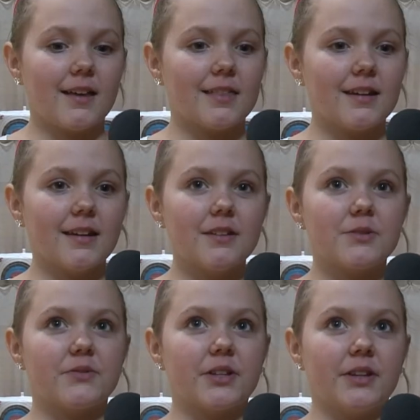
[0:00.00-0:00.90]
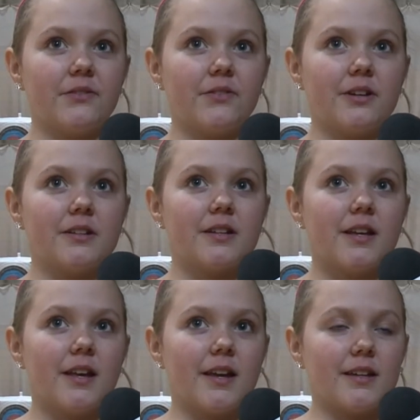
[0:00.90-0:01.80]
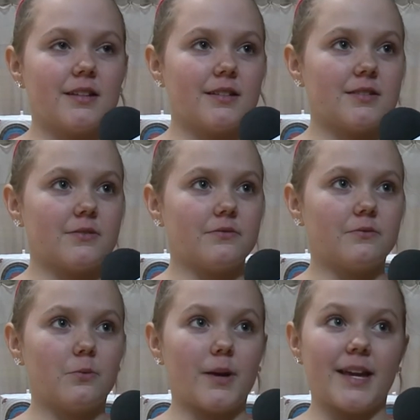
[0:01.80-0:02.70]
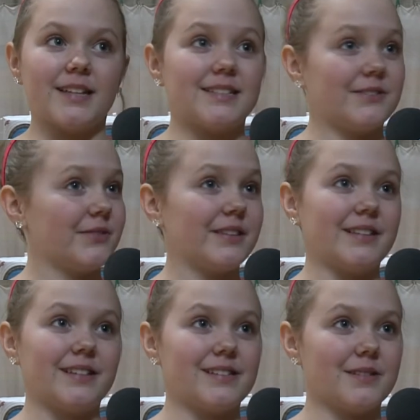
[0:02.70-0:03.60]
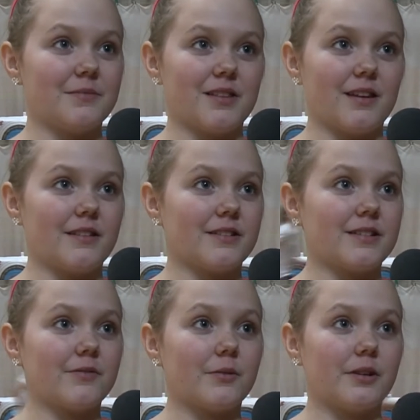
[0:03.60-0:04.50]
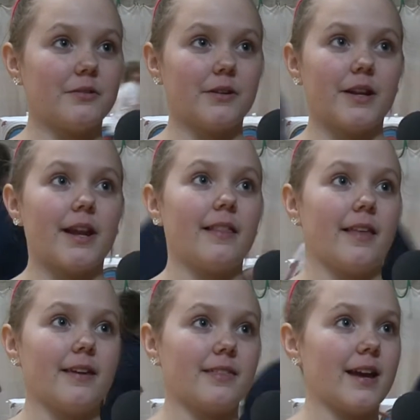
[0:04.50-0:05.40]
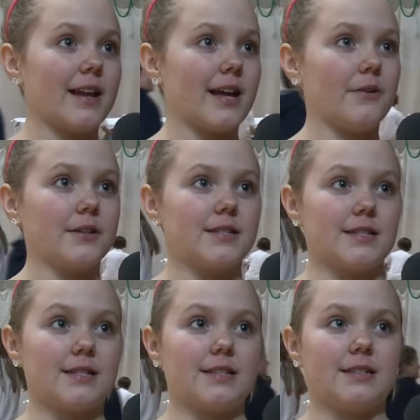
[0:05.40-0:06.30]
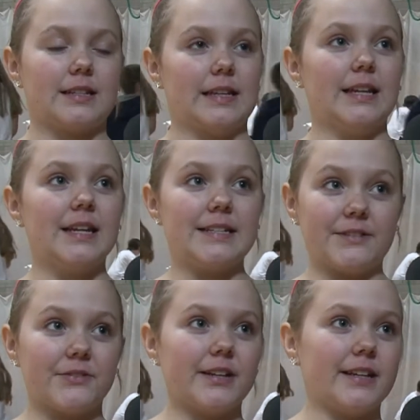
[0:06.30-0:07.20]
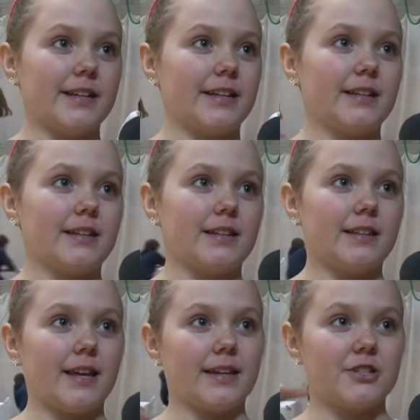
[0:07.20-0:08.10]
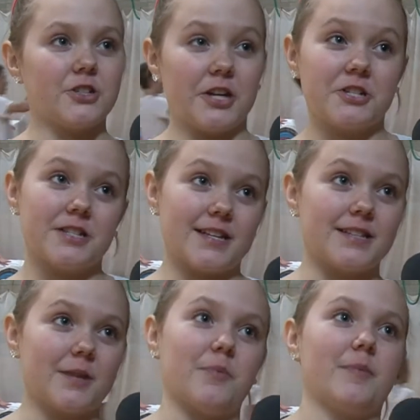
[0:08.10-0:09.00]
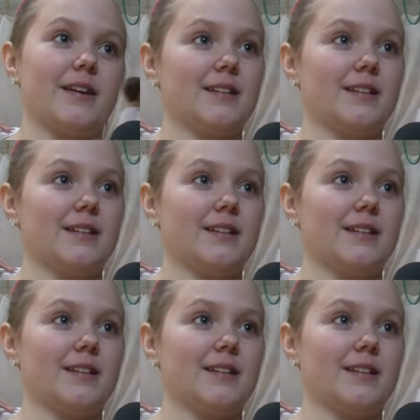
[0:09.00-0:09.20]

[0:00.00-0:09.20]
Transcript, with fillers: I think it's really fun and it's way different than some of the other stuff that we do in and I like that how it's different and like it changes things up a bit.